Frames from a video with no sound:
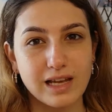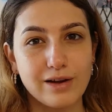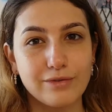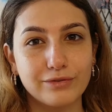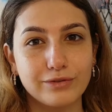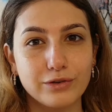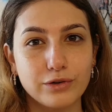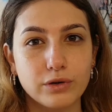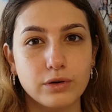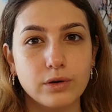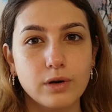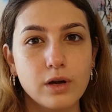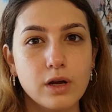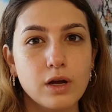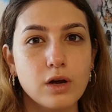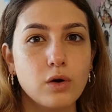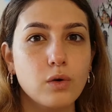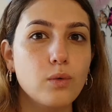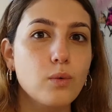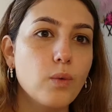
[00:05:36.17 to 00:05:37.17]
after
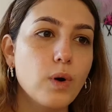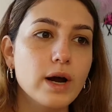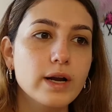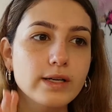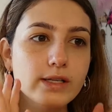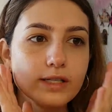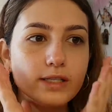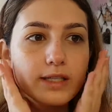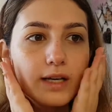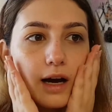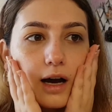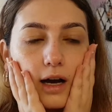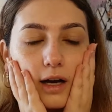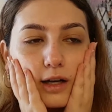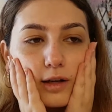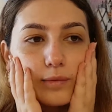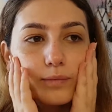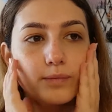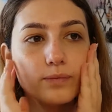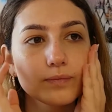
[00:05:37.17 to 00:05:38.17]
one
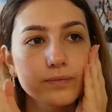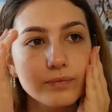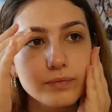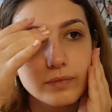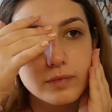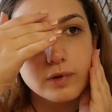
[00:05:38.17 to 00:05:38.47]
time,